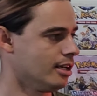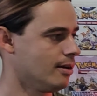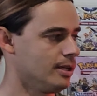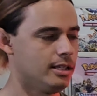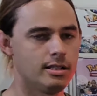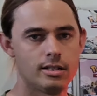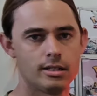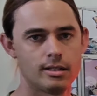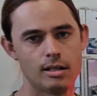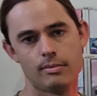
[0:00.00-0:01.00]
I mean,
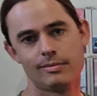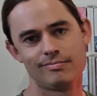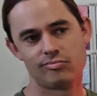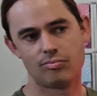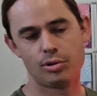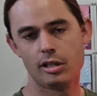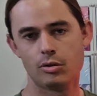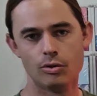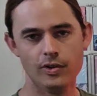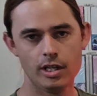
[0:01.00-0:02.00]
pretty
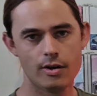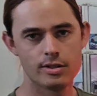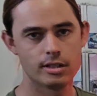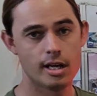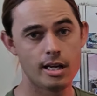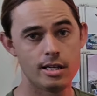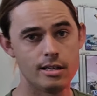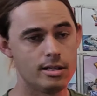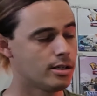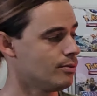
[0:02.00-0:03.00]
cool video, isn't it? Hey,
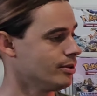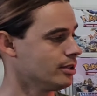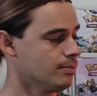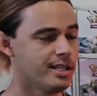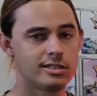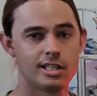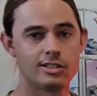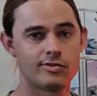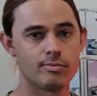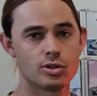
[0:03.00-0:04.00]
you know, we've got the best
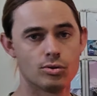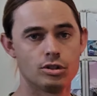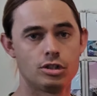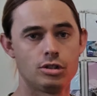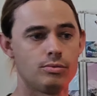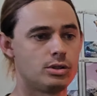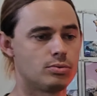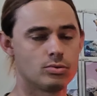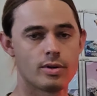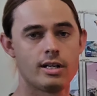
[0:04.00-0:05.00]
sets from Sword and Shield,
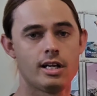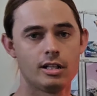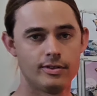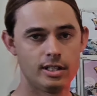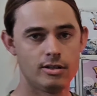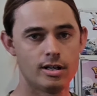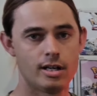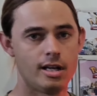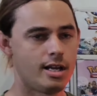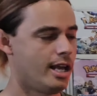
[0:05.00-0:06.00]
which was one hell of an
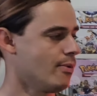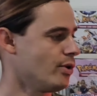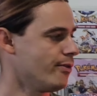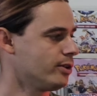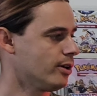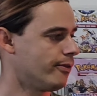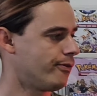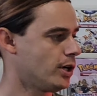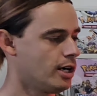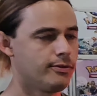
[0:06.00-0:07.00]
era, and we've got
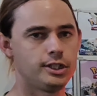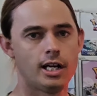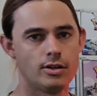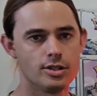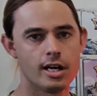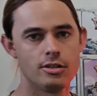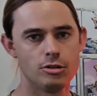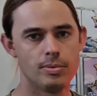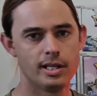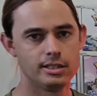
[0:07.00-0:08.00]
5
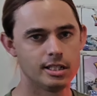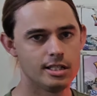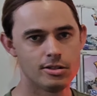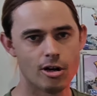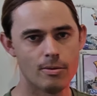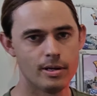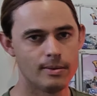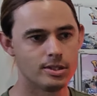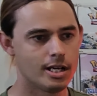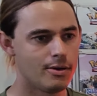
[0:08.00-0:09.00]
Charizard UPCs to open
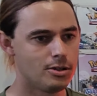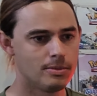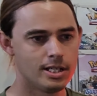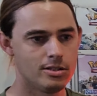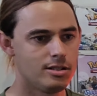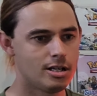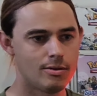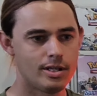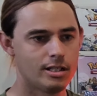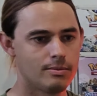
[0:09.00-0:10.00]
up today, which means, you
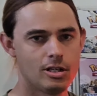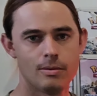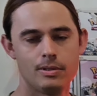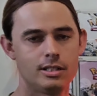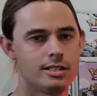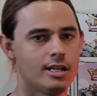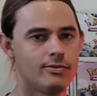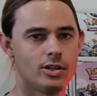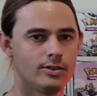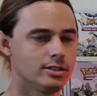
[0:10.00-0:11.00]
know, we're going to be opening 10
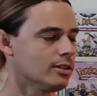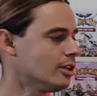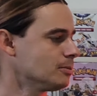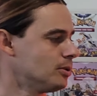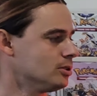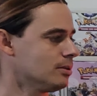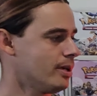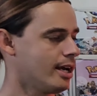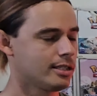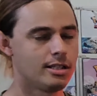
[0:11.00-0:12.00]
Evolving Skies booster
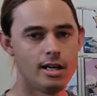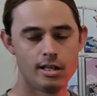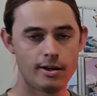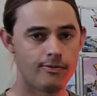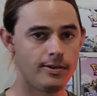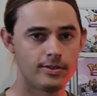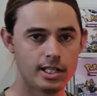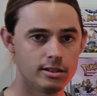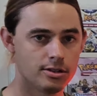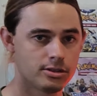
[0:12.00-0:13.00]
packs,
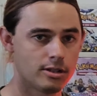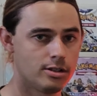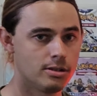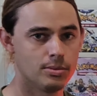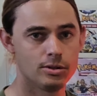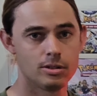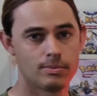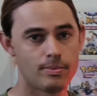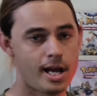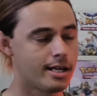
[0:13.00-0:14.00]
15 Lost Origin booster
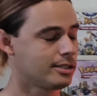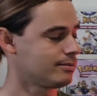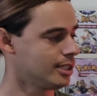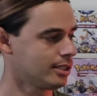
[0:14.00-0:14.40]
packs.